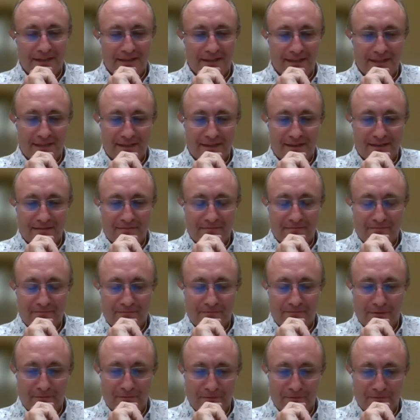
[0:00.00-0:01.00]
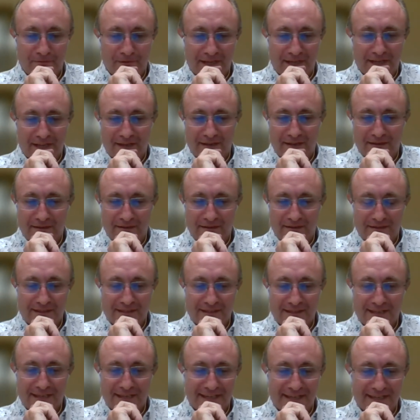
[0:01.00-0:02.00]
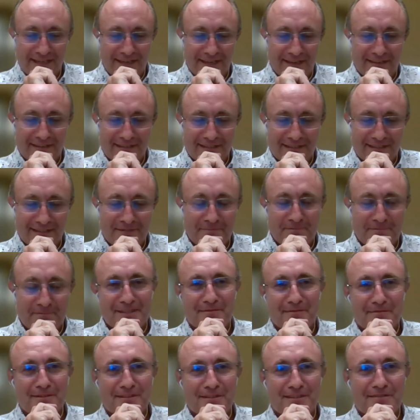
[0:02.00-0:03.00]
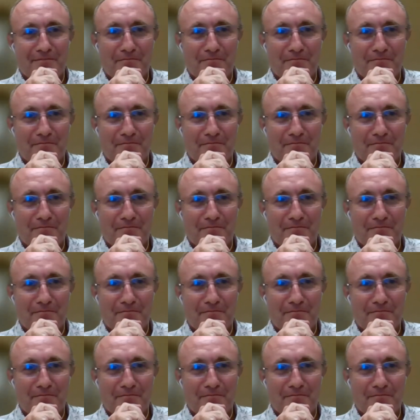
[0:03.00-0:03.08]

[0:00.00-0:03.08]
I think probably designing systems that